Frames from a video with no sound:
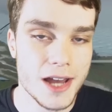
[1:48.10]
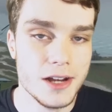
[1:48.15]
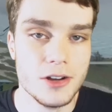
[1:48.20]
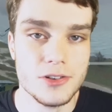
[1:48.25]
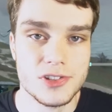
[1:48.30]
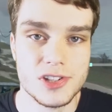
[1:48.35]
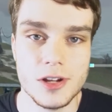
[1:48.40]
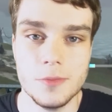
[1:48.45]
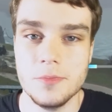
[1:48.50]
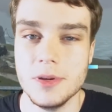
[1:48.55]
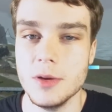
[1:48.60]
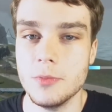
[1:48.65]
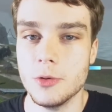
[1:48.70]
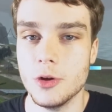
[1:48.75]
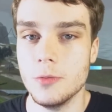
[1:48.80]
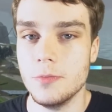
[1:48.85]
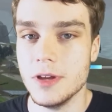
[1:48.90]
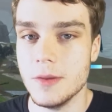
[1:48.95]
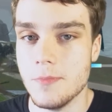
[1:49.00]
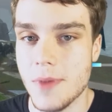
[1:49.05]
know some people
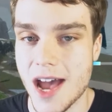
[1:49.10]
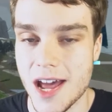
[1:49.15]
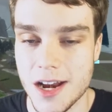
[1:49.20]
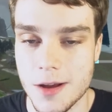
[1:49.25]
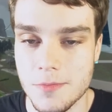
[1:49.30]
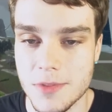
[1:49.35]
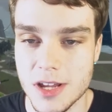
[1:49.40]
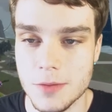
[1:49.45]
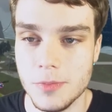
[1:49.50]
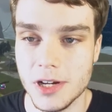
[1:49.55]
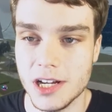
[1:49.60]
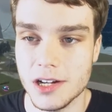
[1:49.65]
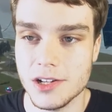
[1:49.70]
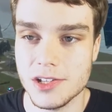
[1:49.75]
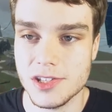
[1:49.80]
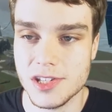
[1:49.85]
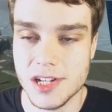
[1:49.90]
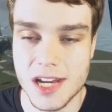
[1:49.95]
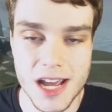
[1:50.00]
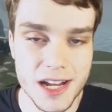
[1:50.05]
will be mad at me
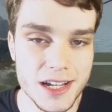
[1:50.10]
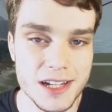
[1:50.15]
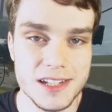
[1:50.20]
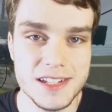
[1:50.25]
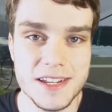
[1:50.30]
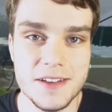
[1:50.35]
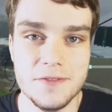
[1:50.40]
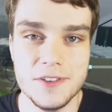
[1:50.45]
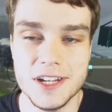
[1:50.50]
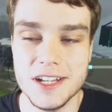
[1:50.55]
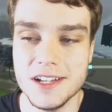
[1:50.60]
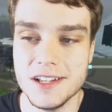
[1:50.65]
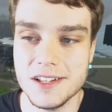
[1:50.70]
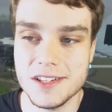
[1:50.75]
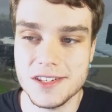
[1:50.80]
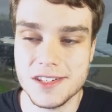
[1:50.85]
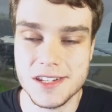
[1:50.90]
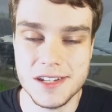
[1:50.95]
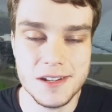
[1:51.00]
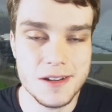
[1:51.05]
because negativity
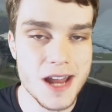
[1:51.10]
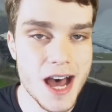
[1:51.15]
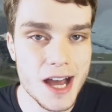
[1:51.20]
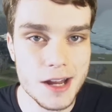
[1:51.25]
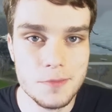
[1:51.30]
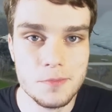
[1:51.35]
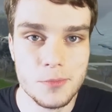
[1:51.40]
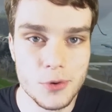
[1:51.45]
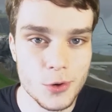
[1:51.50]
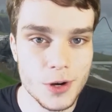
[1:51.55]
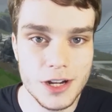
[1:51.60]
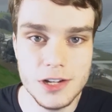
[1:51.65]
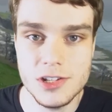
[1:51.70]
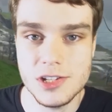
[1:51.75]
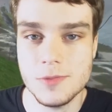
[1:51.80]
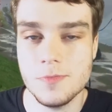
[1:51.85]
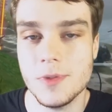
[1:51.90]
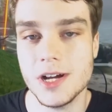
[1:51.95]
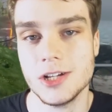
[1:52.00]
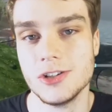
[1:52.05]
is not
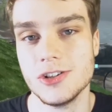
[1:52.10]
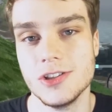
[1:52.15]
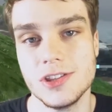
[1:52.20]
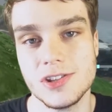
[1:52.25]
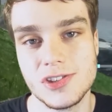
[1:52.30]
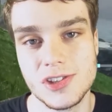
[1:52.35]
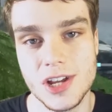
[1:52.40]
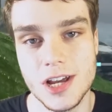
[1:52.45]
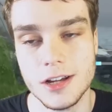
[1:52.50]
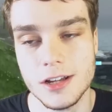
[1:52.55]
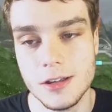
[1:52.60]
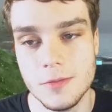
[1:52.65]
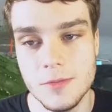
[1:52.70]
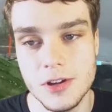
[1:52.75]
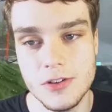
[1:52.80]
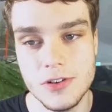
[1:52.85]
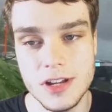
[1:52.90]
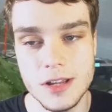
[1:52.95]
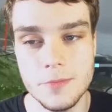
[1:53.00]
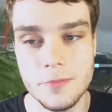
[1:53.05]
praised much in the Sonic
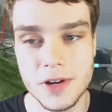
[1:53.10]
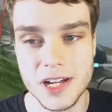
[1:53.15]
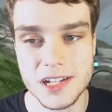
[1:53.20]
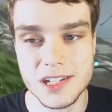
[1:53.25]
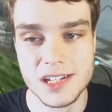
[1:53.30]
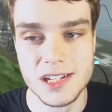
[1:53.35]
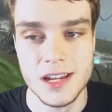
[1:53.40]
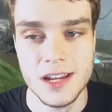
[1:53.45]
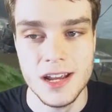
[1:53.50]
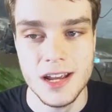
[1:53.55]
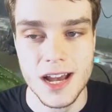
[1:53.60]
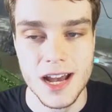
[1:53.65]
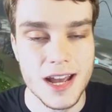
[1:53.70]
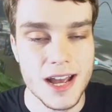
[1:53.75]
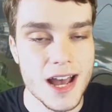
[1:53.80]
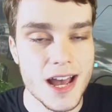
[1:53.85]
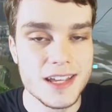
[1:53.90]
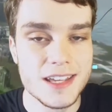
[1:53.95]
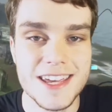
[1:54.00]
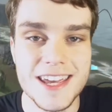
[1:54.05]
community, but
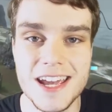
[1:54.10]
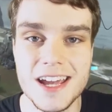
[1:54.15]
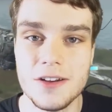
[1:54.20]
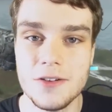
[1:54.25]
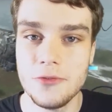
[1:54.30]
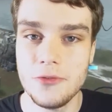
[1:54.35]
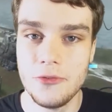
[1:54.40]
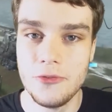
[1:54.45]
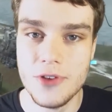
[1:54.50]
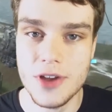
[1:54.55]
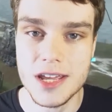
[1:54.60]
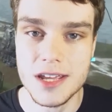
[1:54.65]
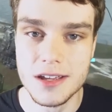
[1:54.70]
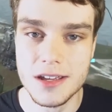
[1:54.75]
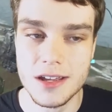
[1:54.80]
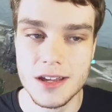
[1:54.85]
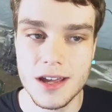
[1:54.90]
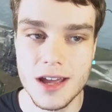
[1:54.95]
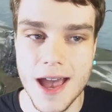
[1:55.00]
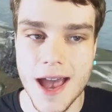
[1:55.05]
I can't
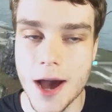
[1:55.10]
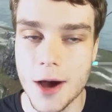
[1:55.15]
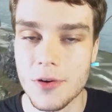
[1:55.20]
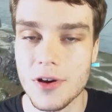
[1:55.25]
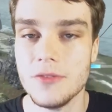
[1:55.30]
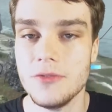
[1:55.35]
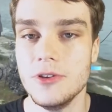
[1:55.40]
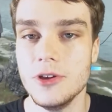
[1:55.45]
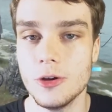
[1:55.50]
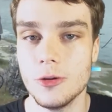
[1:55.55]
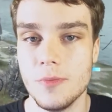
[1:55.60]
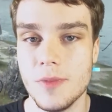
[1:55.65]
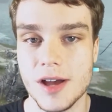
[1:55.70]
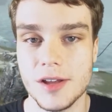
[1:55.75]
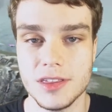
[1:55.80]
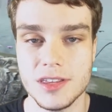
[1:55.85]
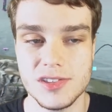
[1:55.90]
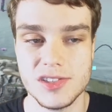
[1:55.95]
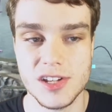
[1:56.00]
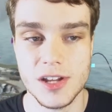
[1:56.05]
fake how I feel
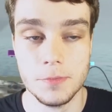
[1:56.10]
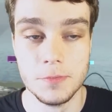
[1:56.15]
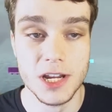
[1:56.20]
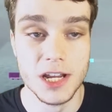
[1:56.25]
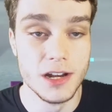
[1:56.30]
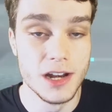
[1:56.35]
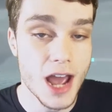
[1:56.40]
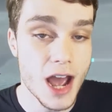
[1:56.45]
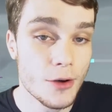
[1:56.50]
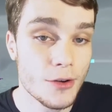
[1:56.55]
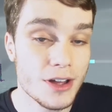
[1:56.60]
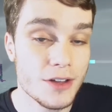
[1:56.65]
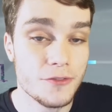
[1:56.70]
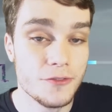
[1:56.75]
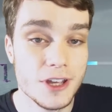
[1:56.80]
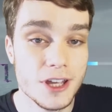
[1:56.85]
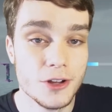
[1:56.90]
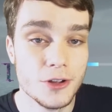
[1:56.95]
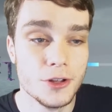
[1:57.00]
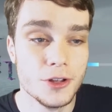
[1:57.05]
about this update. And how I
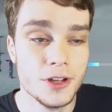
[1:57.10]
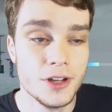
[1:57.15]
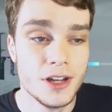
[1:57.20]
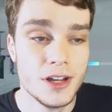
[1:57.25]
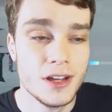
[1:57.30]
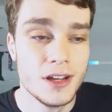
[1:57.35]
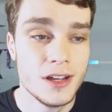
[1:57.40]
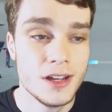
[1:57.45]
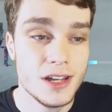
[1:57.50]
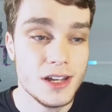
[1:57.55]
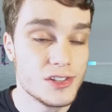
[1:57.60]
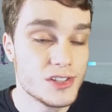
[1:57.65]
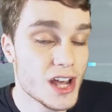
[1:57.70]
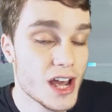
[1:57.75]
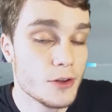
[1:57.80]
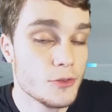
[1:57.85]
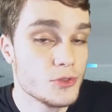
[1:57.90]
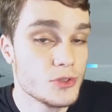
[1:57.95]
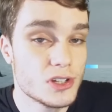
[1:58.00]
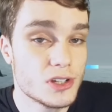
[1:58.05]
feel is
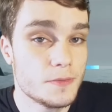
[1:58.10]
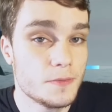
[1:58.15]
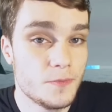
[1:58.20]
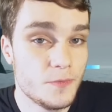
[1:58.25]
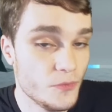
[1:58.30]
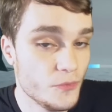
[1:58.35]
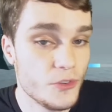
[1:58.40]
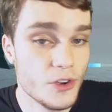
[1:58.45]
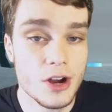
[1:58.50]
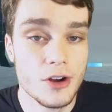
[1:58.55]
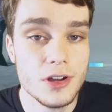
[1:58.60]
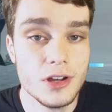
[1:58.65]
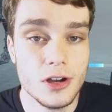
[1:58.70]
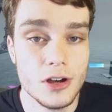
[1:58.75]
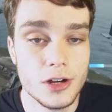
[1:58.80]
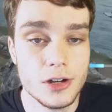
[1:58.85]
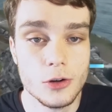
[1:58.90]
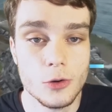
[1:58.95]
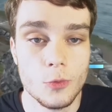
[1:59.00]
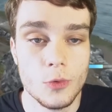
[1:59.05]
that it was very
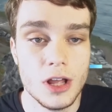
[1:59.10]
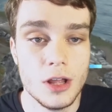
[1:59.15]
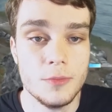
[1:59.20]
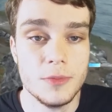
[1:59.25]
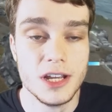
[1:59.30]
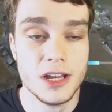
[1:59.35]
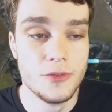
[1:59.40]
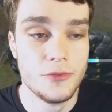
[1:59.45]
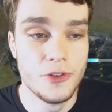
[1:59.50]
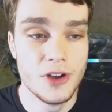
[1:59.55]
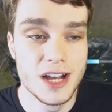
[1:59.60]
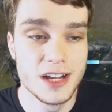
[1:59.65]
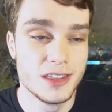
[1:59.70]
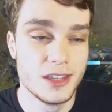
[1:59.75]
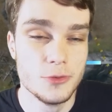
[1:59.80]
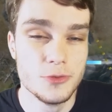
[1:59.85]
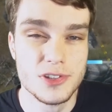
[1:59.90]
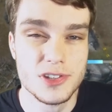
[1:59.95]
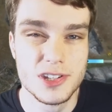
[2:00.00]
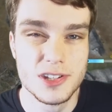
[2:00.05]
underwhelming. In
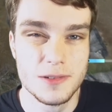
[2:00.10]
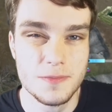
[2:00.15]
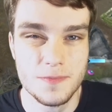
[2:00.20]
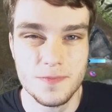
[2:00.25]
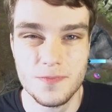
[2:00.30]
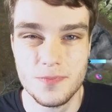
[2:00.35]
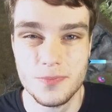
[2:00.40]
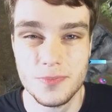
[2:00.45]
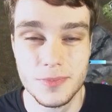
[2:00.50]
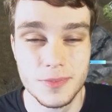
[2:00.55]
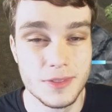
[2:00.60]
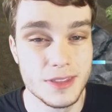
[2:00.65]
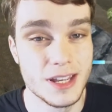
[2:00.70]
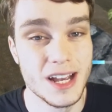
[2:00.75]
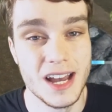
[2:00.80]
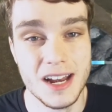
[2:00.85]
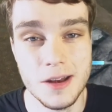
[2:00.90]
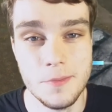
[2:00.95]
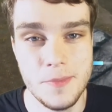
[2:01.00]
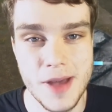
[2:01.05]
fact, it was
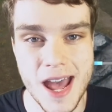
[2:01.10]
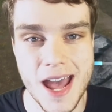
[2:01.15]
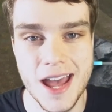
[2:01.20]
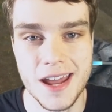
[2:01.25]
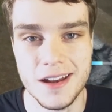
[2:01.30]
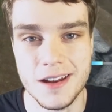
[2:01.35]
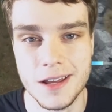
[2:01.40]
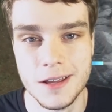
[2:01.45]
kind of bad.